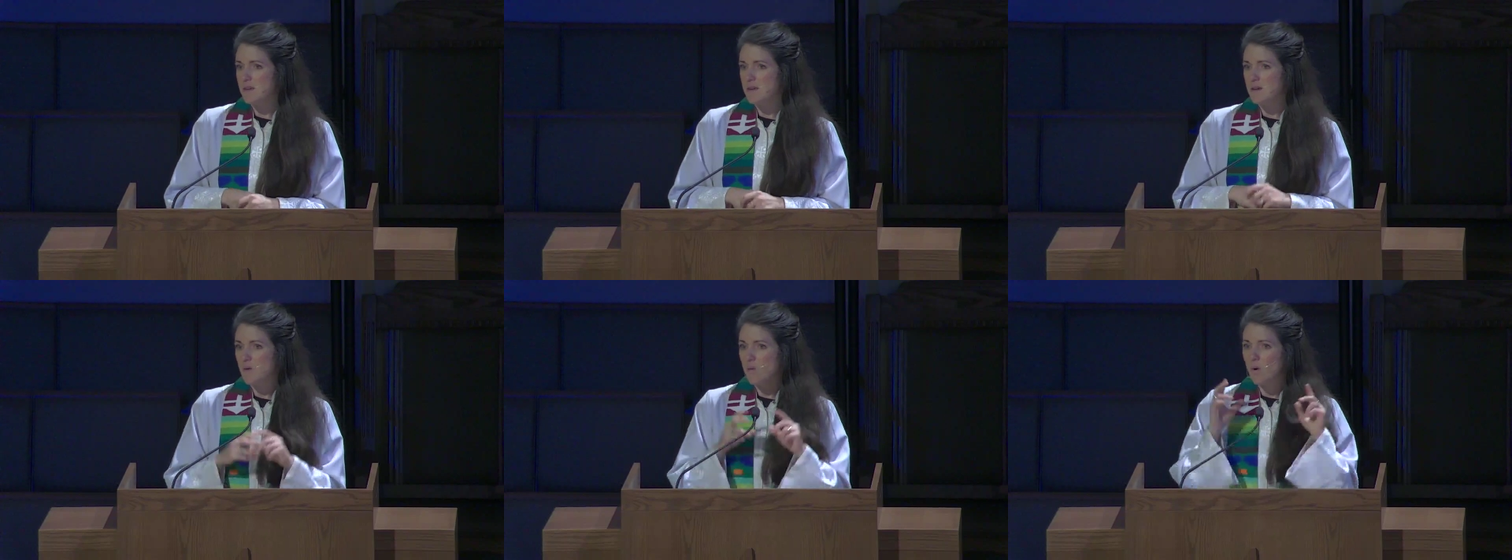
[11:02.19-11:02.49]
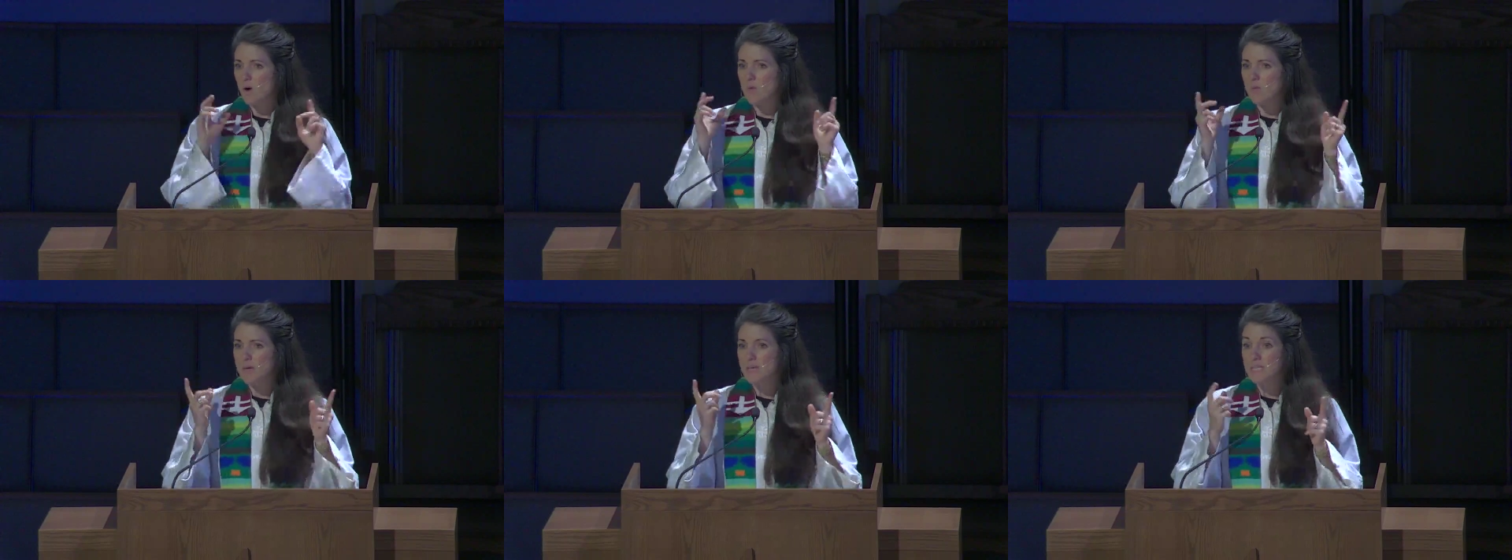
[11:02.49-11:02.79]

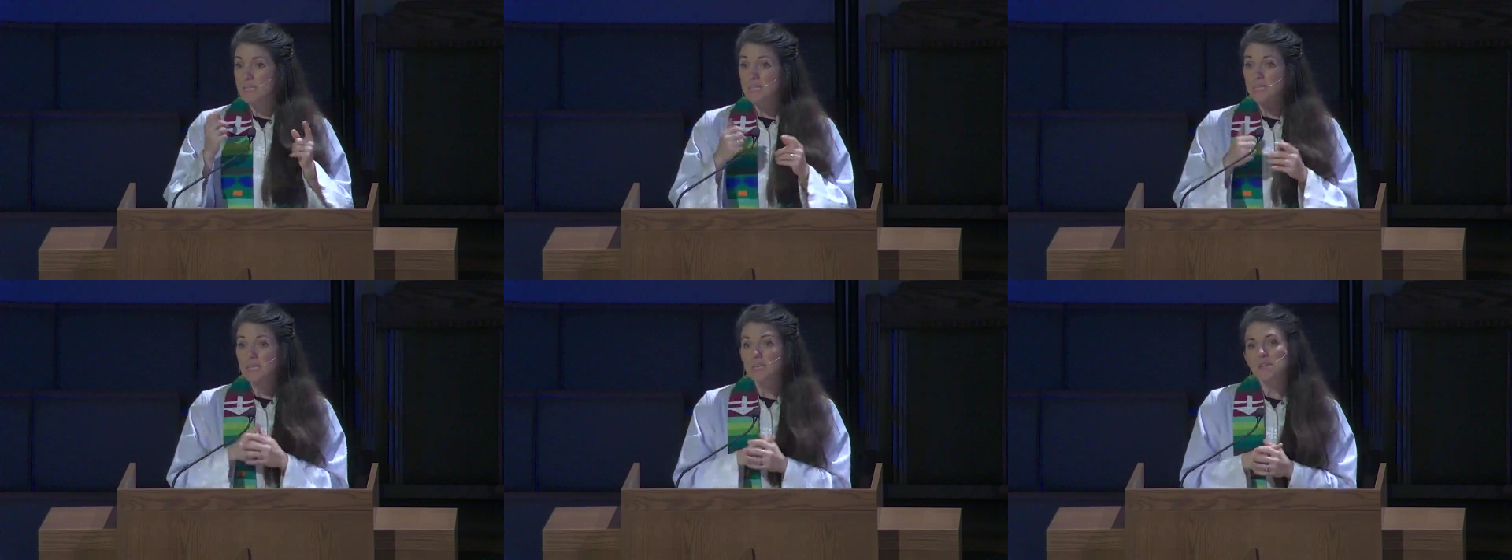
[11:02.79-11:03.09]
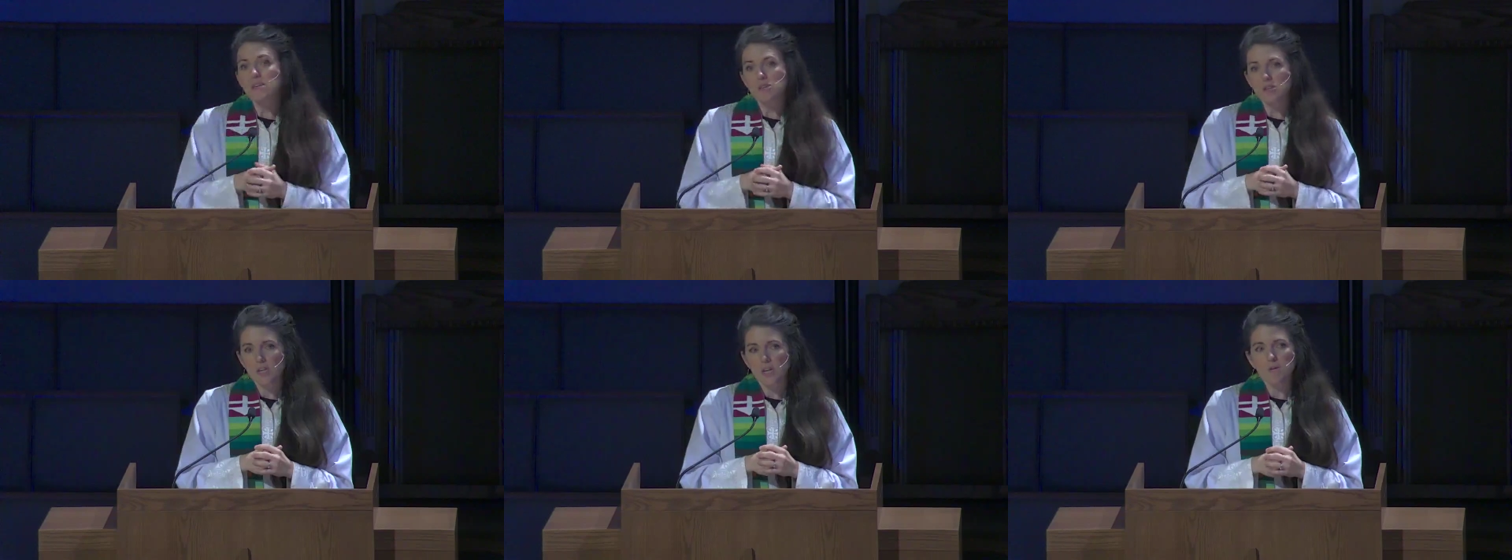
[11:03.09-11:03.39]
What we
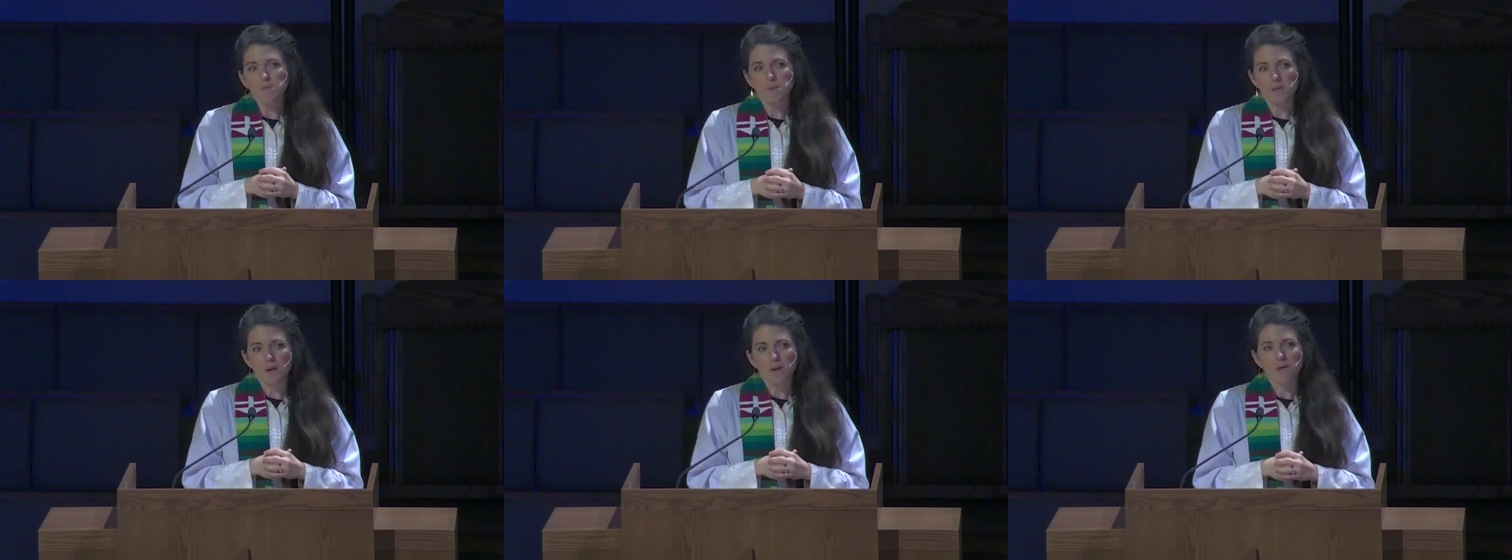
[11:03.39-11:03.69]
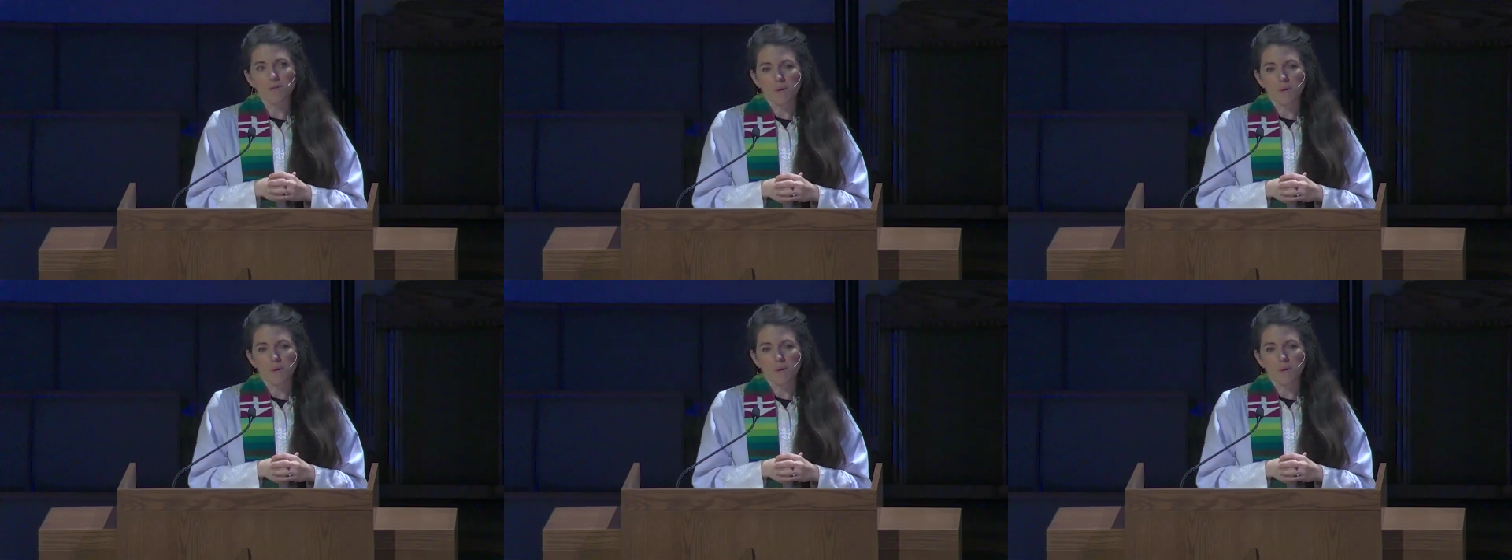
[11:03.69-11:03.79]
see shapes our